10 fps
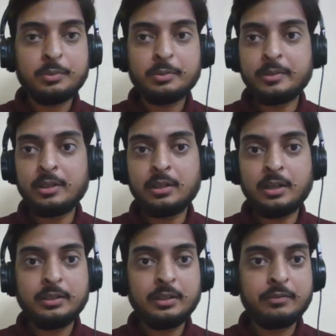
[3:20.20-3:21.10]
Purnima,
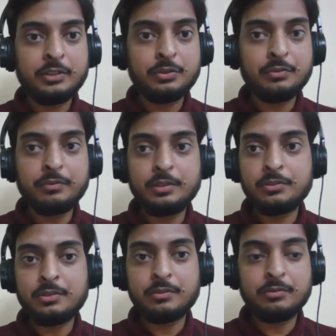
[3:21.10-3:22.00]
I think we
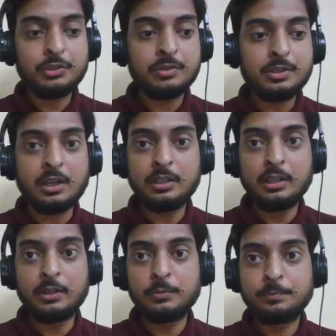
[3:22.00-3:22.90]
should start
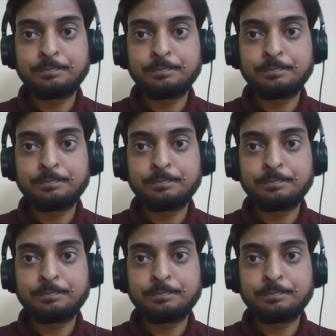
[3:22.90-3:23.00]
now.